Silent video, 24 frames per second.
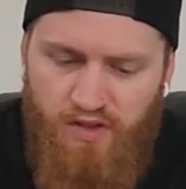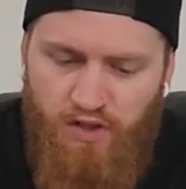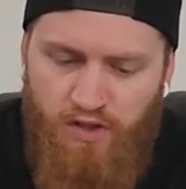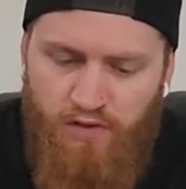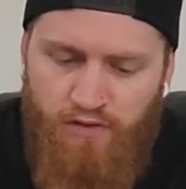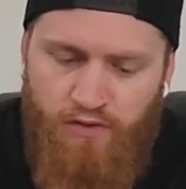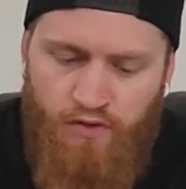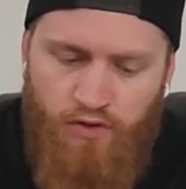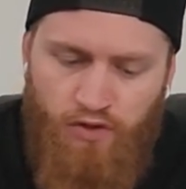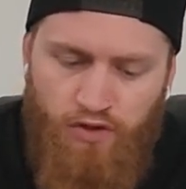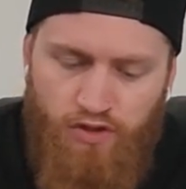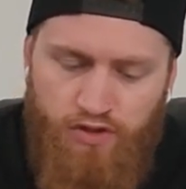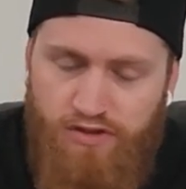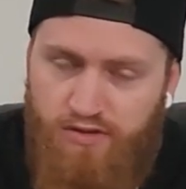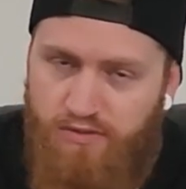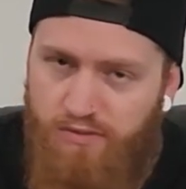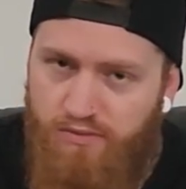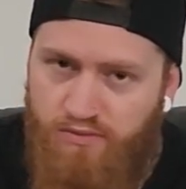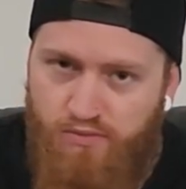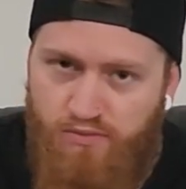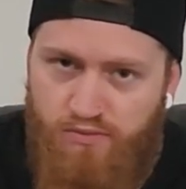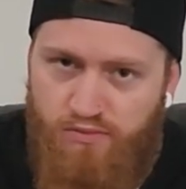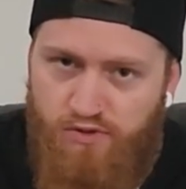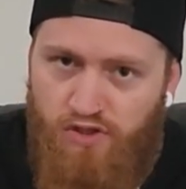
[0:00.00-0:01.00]
Of course,
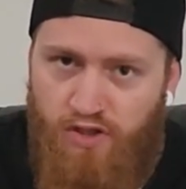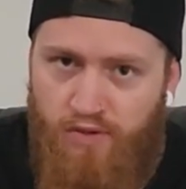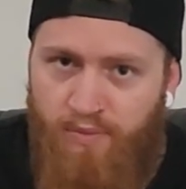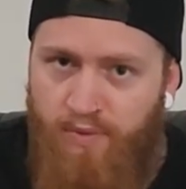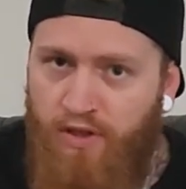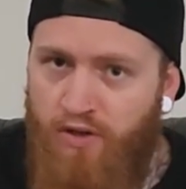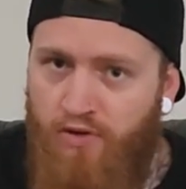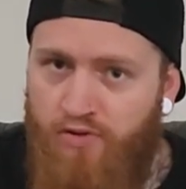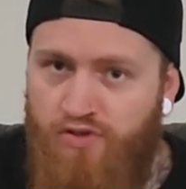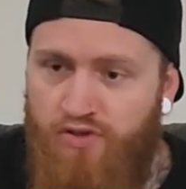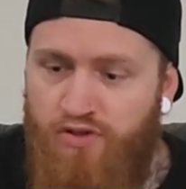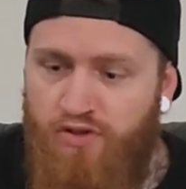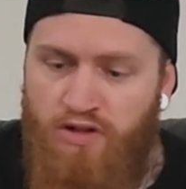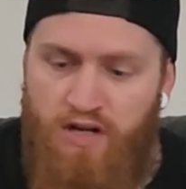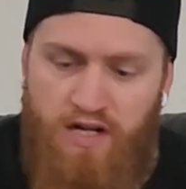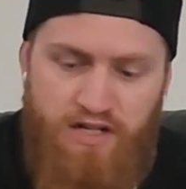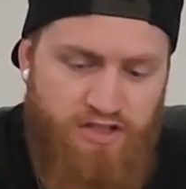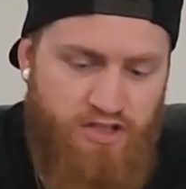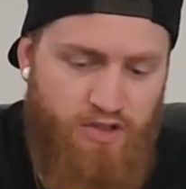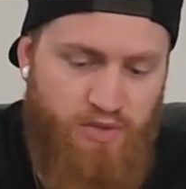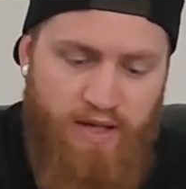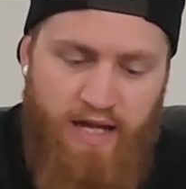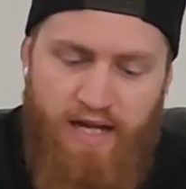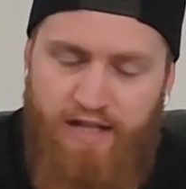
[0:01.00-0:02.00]
got to be
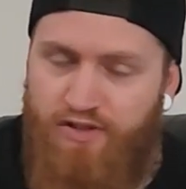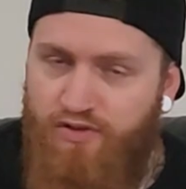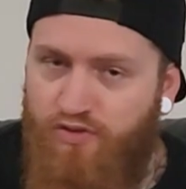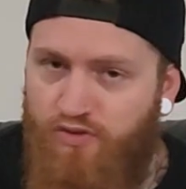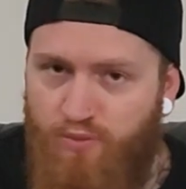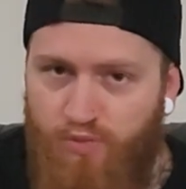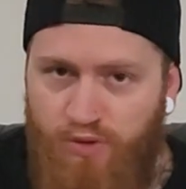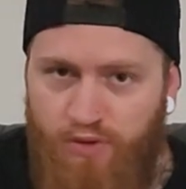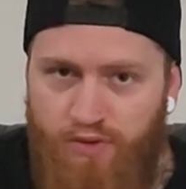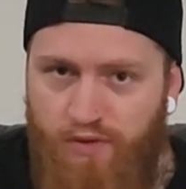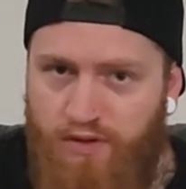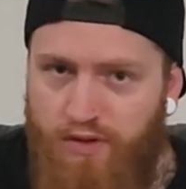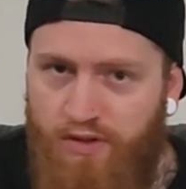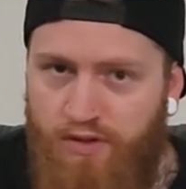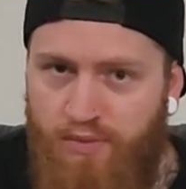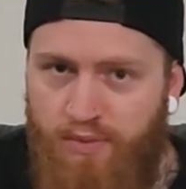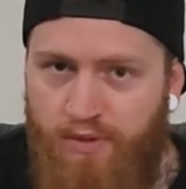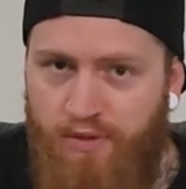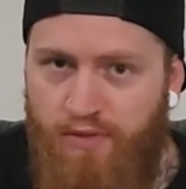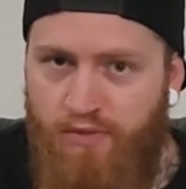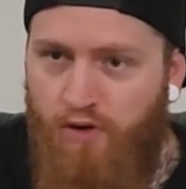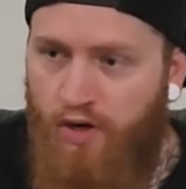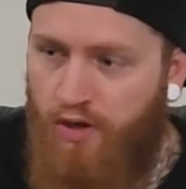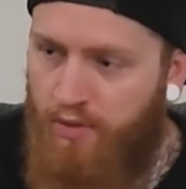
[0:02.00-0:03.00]
ultralight, so we had to remove a little
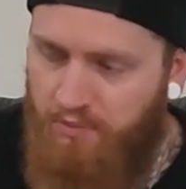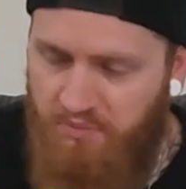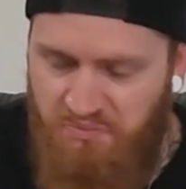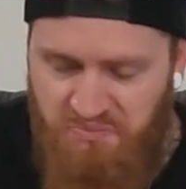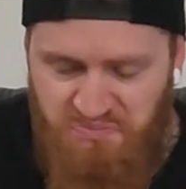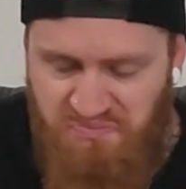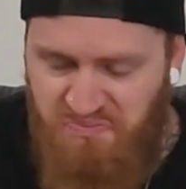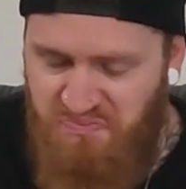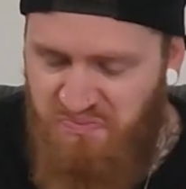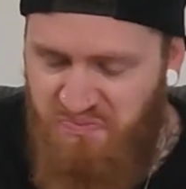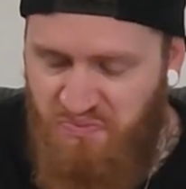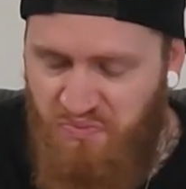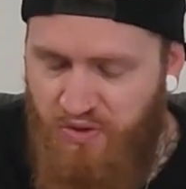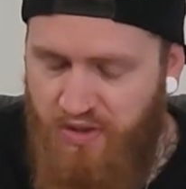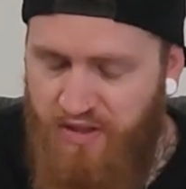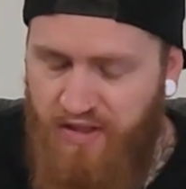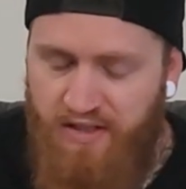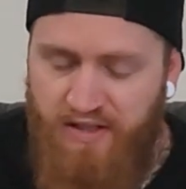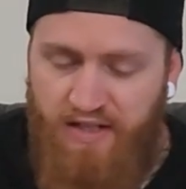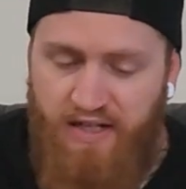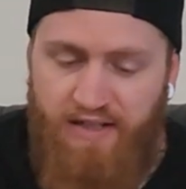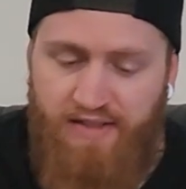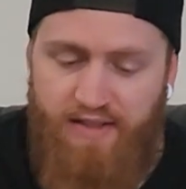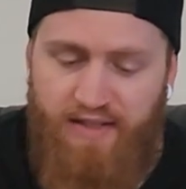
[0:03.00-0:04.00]
bit of rope. We
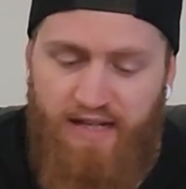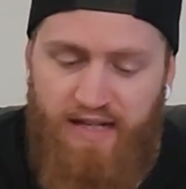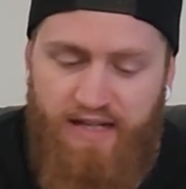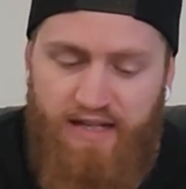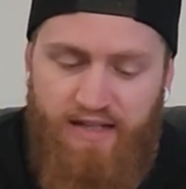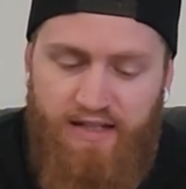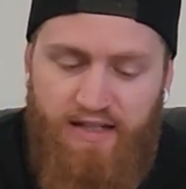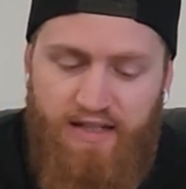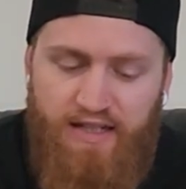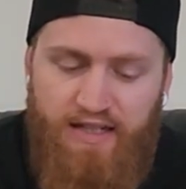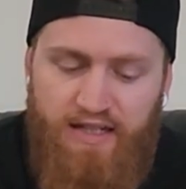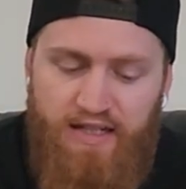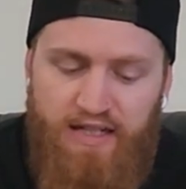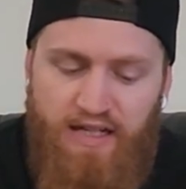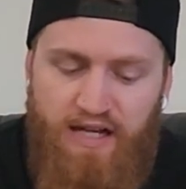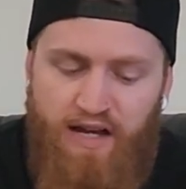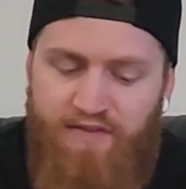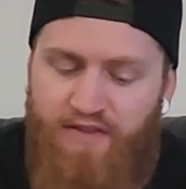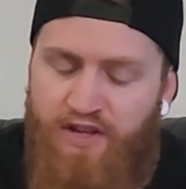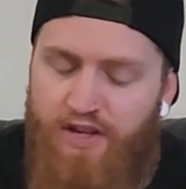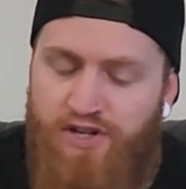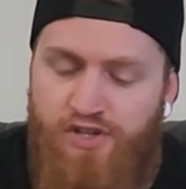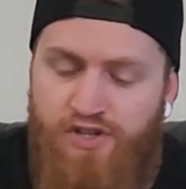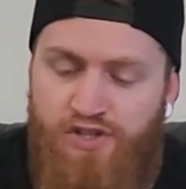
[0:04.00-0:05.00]
didn't need that.
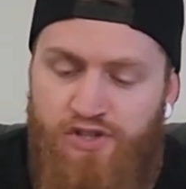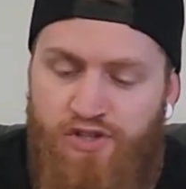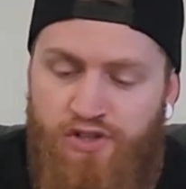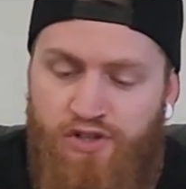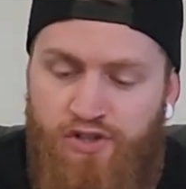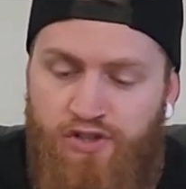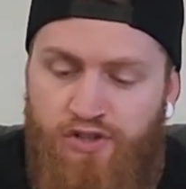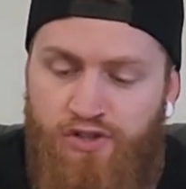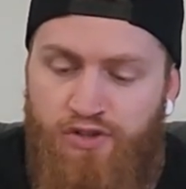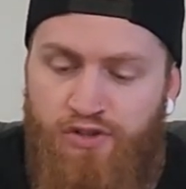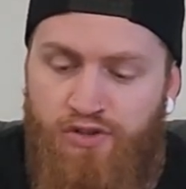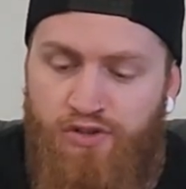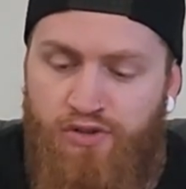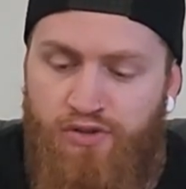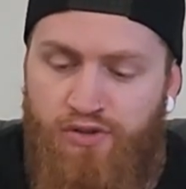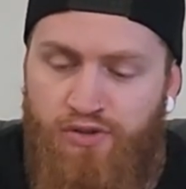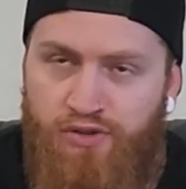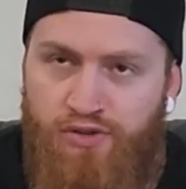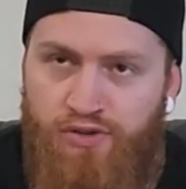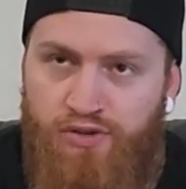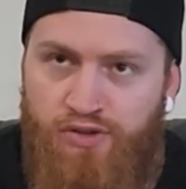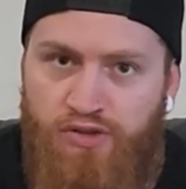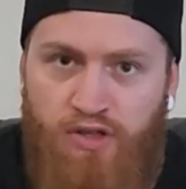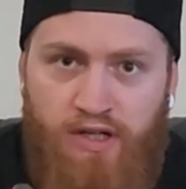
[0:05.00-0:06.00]
And then I just got
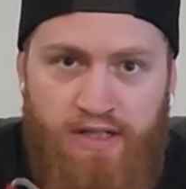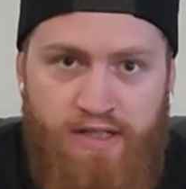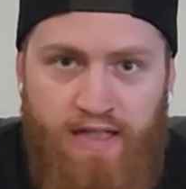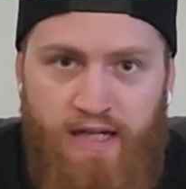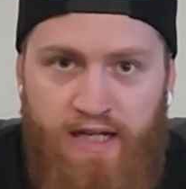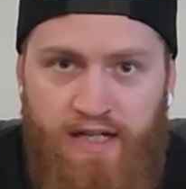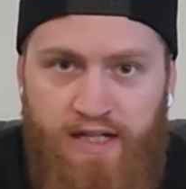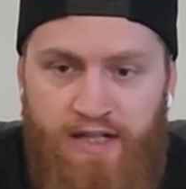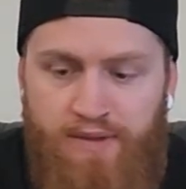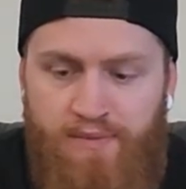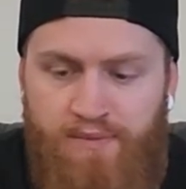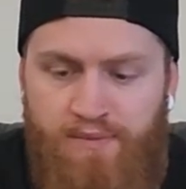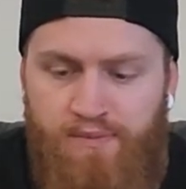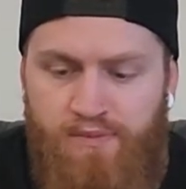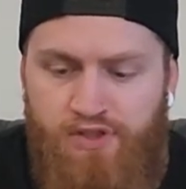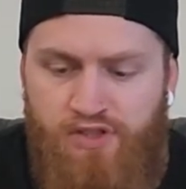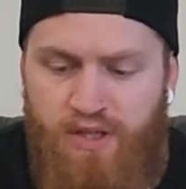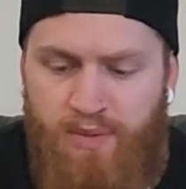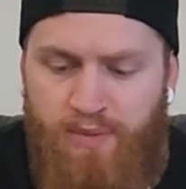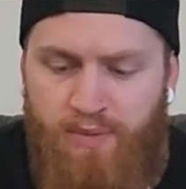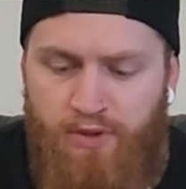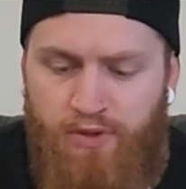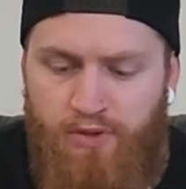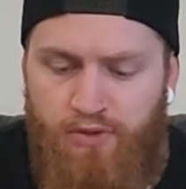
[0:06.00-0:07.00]
2 titanium
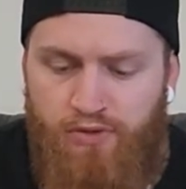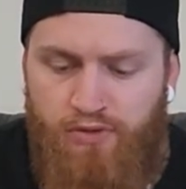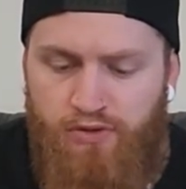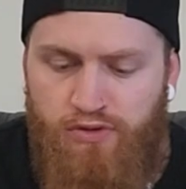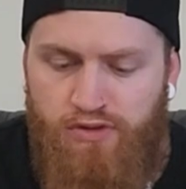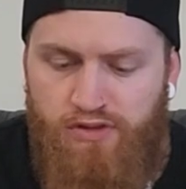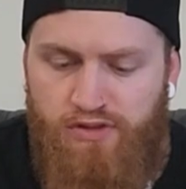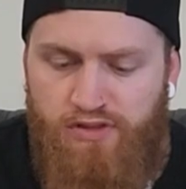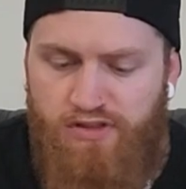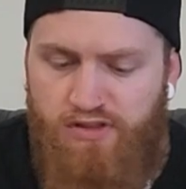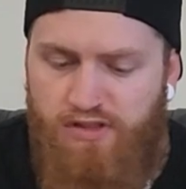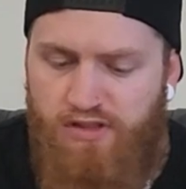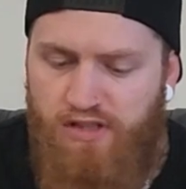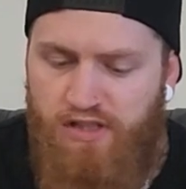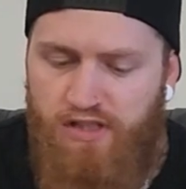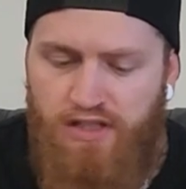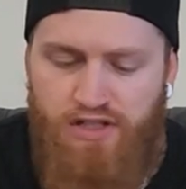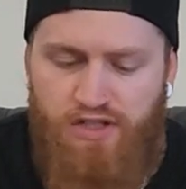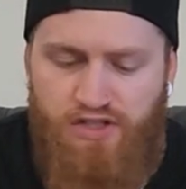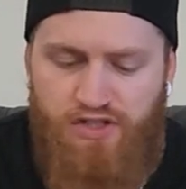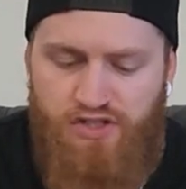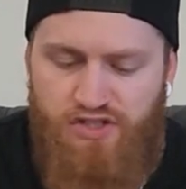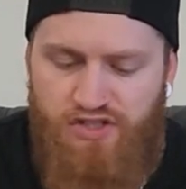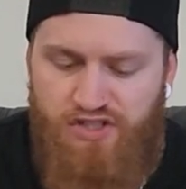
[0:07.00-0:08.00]
shepherd hooks,
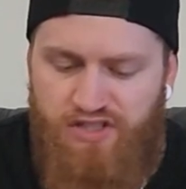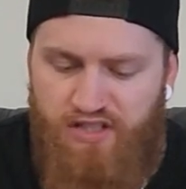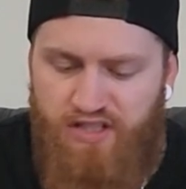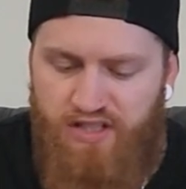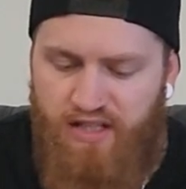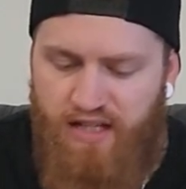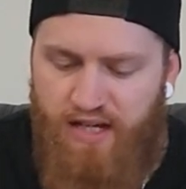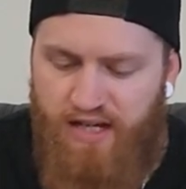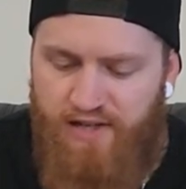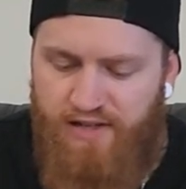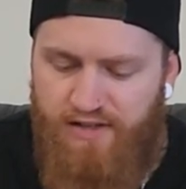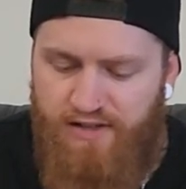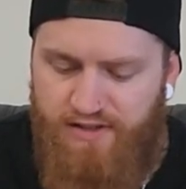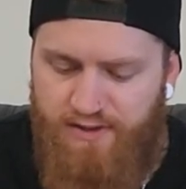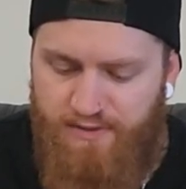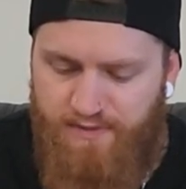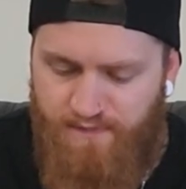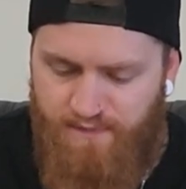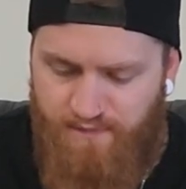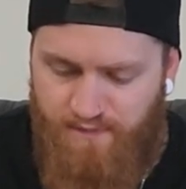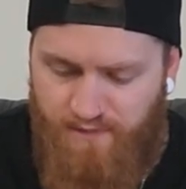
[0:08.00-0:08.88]
just in case.